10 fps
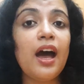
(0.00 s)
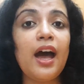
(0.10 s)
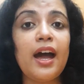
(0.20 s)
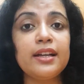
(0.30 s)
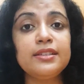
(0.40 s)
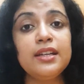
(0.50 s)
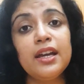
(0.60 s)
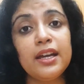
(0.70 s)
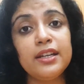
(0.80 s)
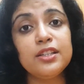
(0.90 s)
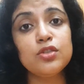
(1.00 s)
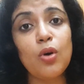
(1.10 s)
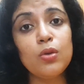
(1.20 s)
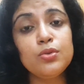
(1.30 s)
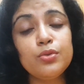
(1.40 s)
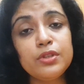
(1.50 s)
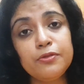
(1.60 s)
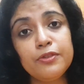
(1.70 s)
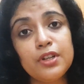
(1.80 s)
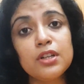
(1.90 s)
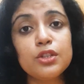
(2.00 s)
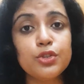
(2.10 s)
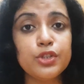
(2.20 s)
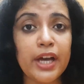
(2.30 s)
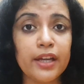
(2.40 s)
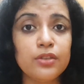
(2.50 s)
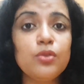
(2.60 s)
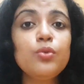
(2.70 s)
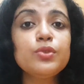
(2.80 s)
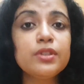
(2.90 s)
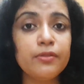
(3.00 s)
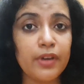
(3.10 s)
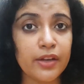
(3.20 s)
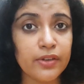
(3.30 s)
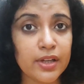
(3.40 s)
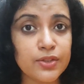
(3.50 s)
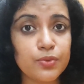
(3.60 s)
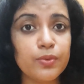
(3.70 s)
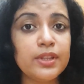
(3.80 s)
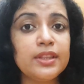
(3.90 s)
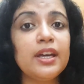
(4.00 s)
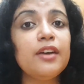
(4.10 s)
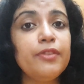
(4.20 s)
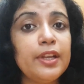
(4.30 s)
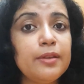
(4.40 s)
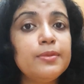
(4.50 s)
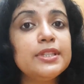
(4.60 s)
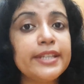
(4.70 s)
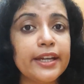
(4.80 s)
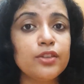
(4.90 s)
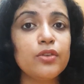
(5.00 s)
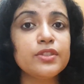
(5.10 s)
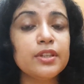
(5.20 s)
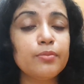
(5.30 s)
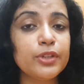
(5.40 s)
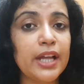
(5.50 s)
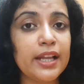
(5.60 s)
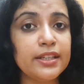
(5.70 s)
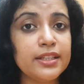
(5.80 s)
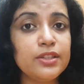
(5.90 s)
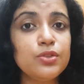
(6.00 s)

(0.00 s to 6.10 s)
and it is also difficult to diagnose the variants with the available diagnostic modalities.